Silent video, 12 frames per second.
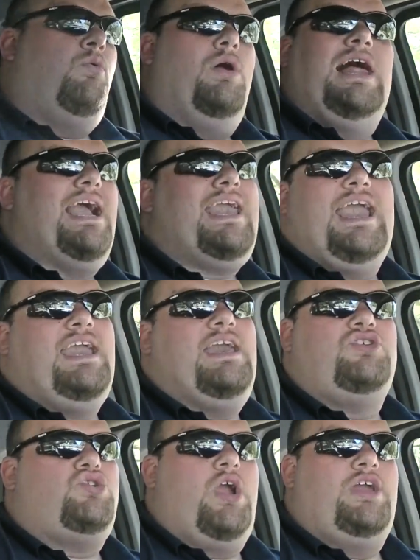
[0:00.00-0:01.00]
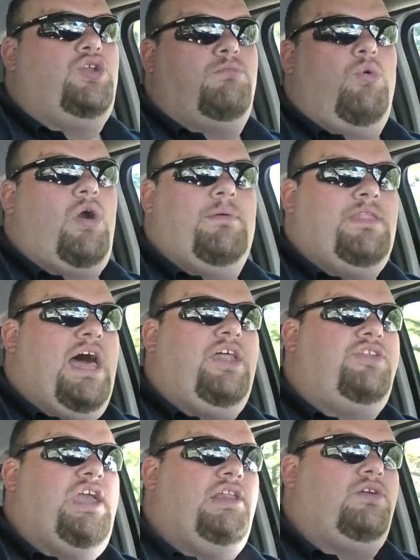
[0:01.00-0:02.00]
Well, I can't get Train no more. I'm not
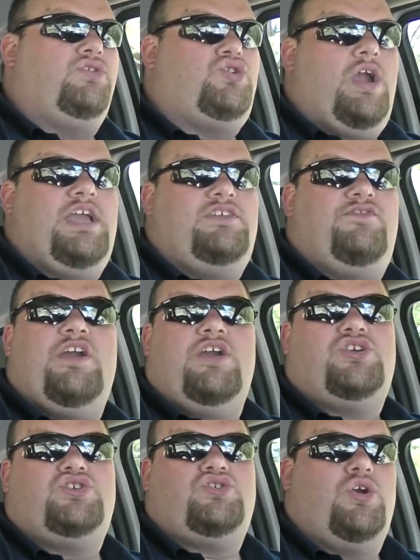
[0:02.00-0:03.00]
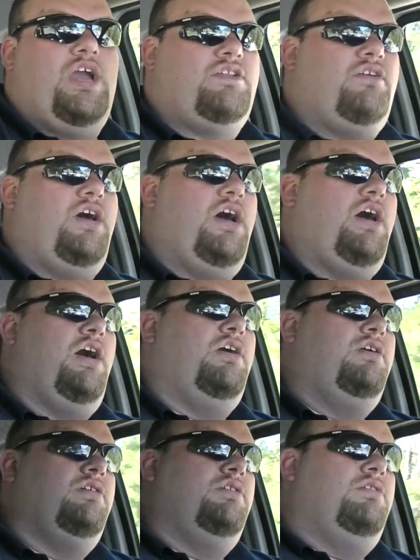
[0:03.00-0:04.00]
a dealer. Train's very strict,
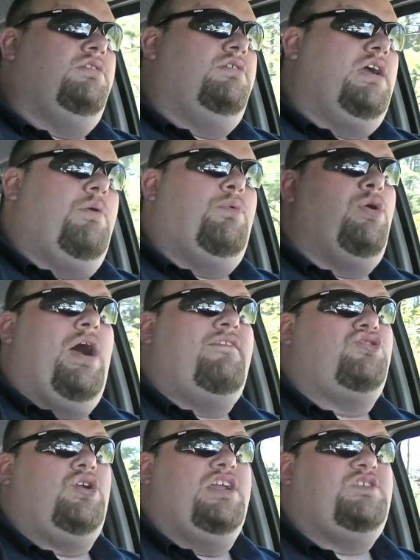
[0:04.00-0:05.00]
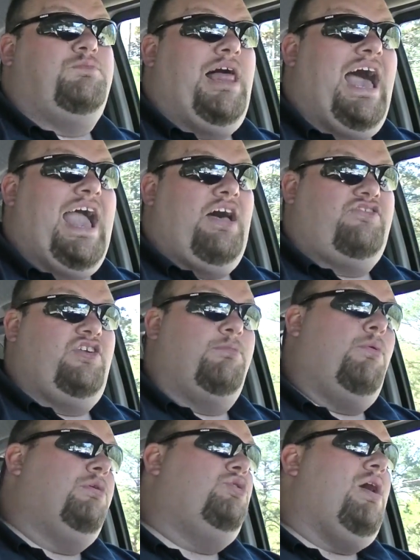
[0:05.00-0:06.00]
and we don't have a Train supply house here,
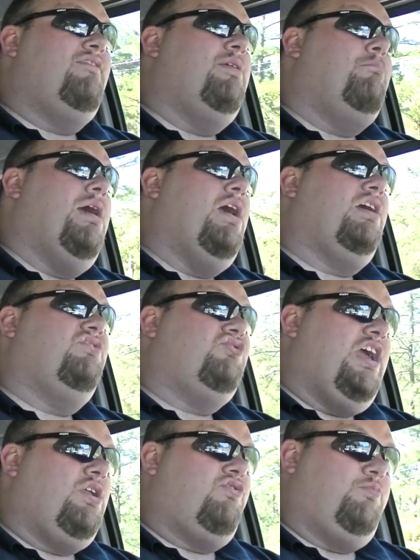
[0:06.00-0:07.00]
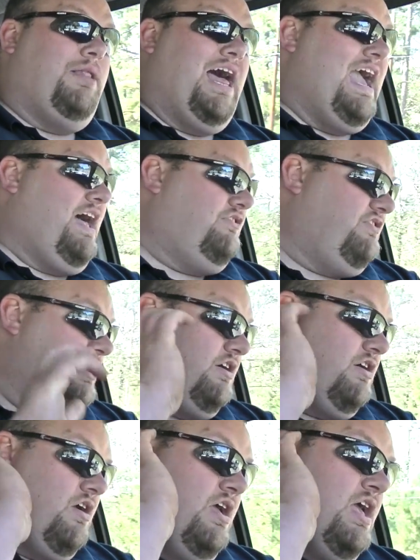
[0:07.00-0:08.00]
but we do have an American Standard supply house
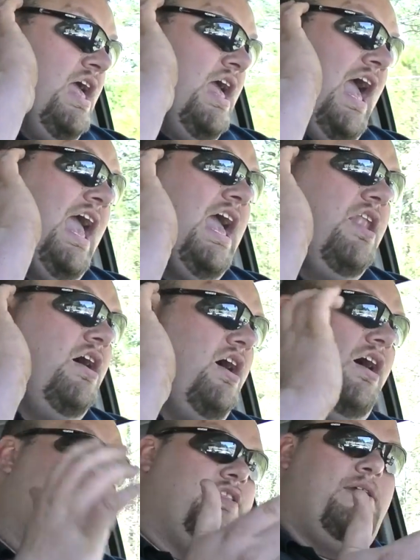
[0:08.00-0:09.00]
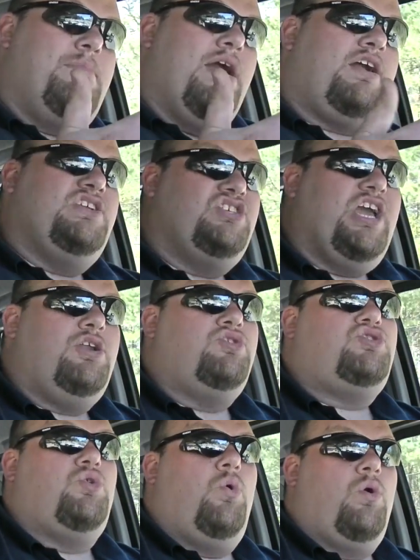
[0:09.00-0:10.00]
here, and the American Standard
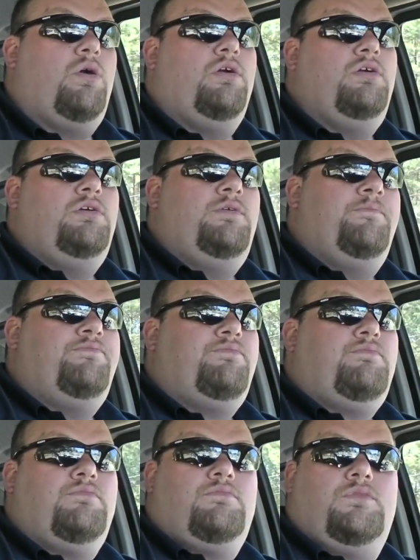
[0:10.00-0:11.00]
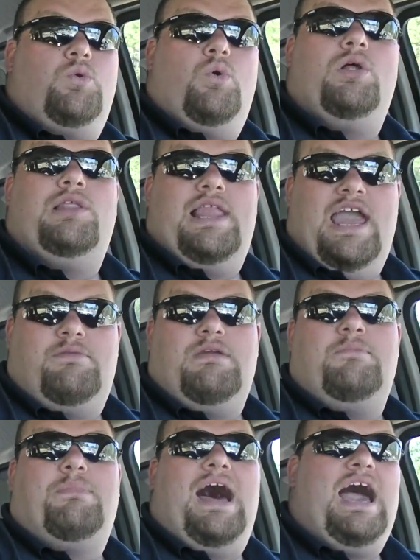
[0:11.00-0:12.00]
store will let
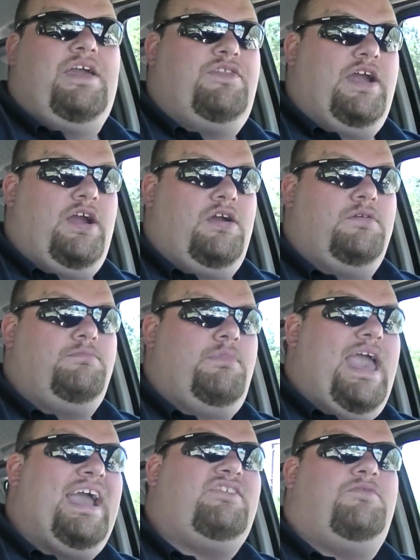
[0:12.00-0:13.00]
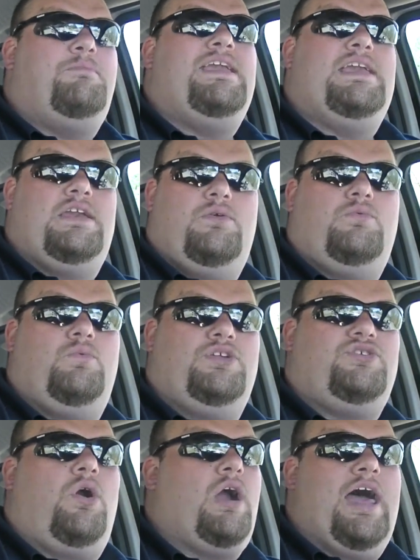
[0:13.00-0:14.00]
me buy their XB,
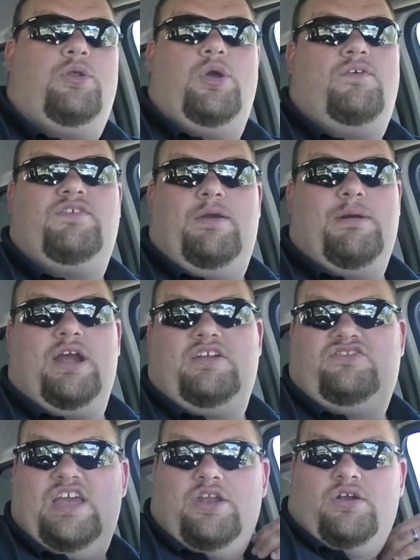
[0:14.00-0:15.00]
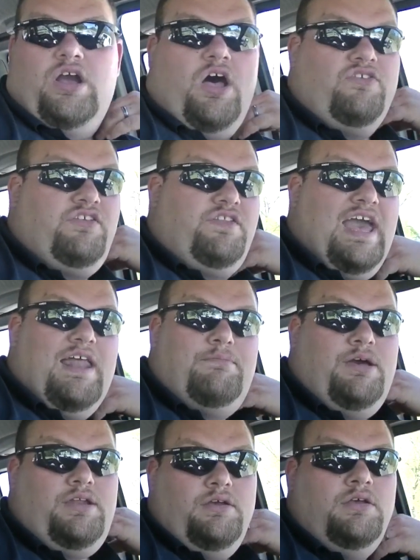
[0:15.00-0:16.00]
which are, I don't know if American Standard calls it that,
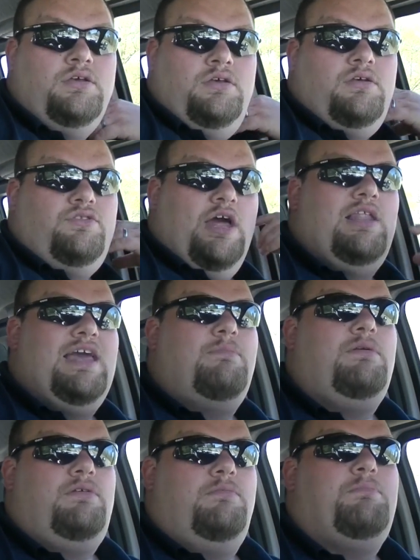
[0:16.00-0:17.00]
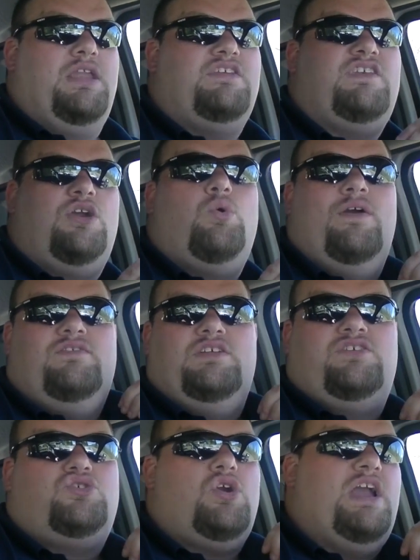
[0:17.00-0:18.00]
but they'll let me, but it's
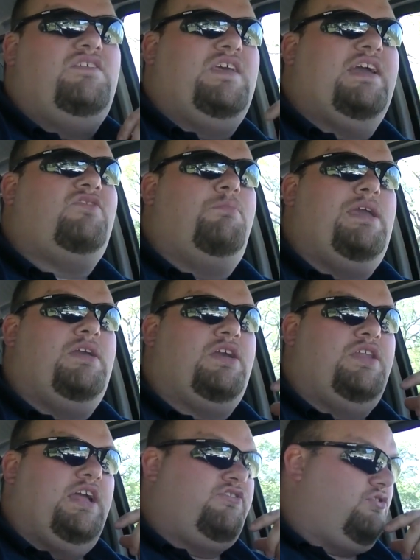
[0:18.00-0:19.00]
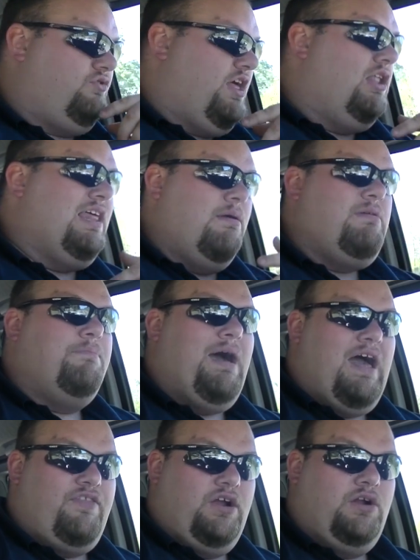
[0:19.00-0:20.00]
equivalent to Train's XB condenser. They'll let me
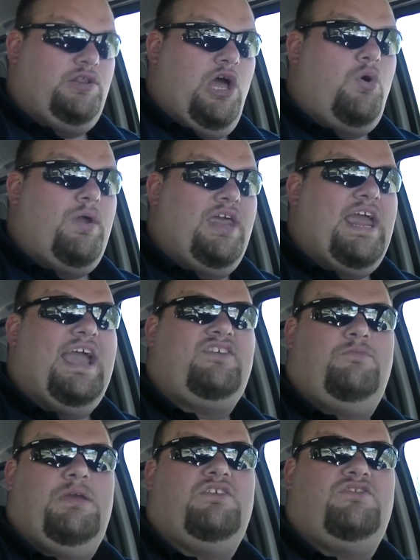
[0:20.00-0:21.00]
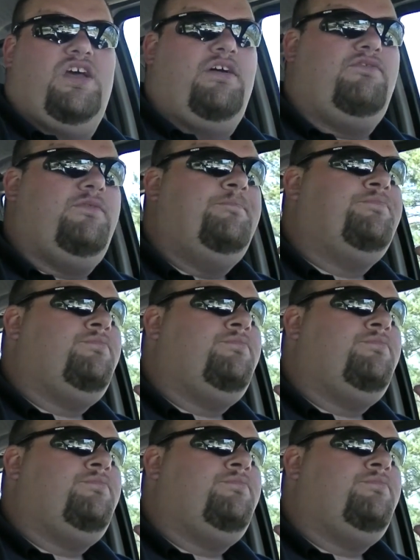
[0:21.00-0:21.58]
buy their low-end XB stuff.